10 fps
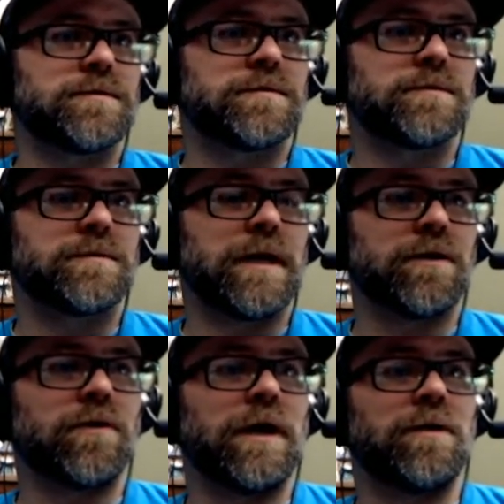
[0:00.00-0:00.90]
I don't know
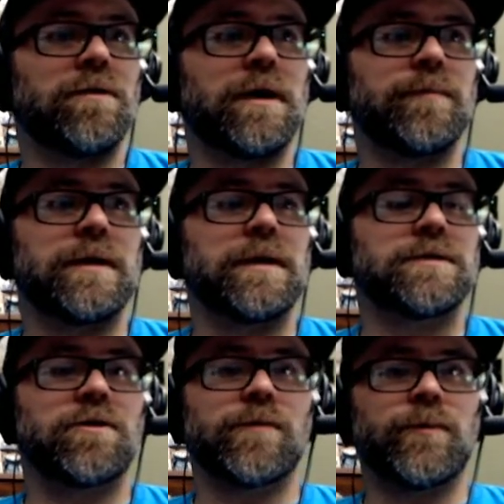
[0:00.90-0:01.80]
how long. I mean, it's
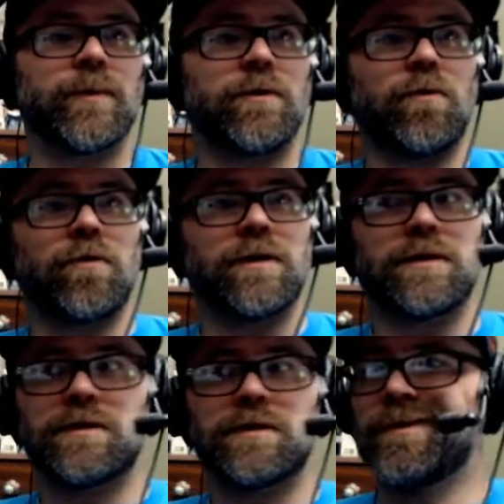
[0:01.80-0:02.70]
already recorded, and it's
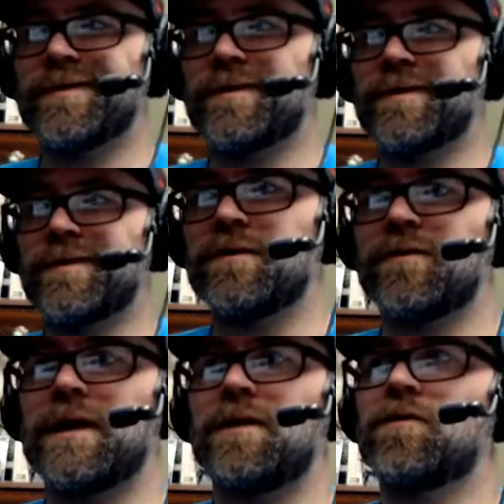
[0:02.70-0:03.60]
probably going to be another
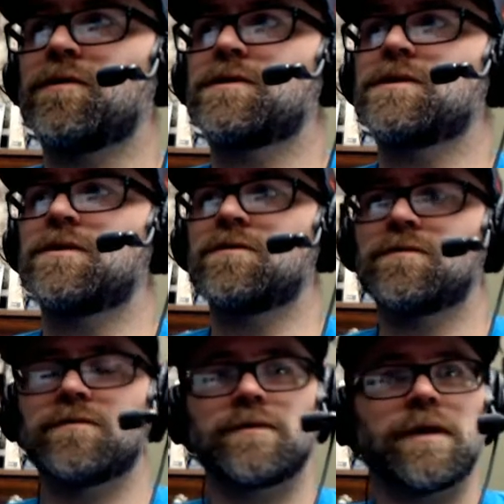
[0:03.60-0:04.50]
hour or so
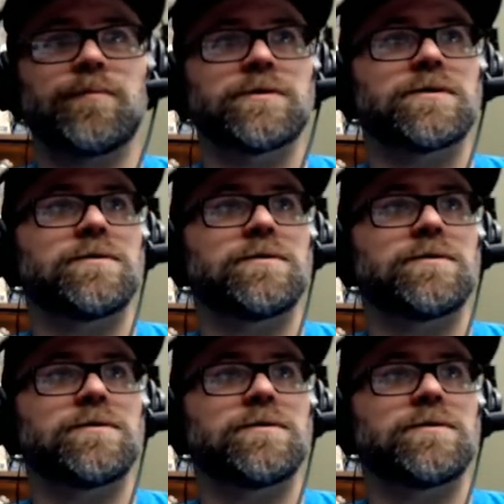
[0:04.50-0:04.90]
episode.